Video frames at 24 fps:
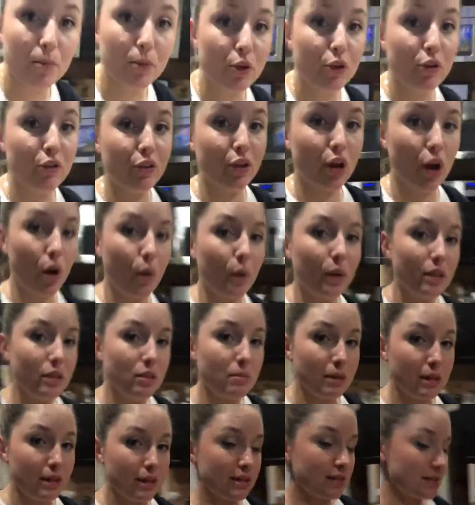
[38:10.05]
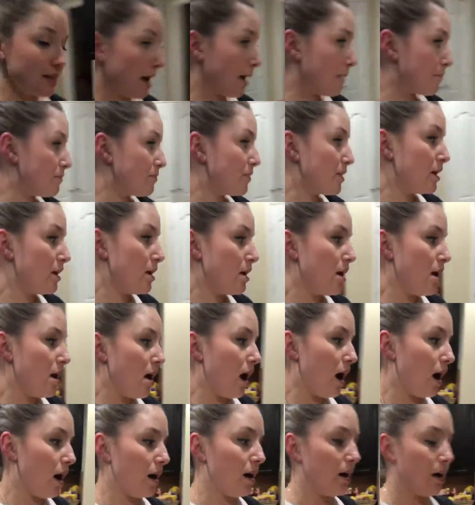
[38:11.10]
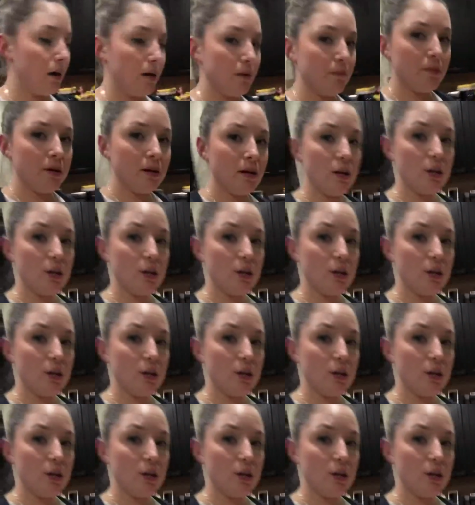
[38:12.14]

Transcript: move y'all with me this time. Um,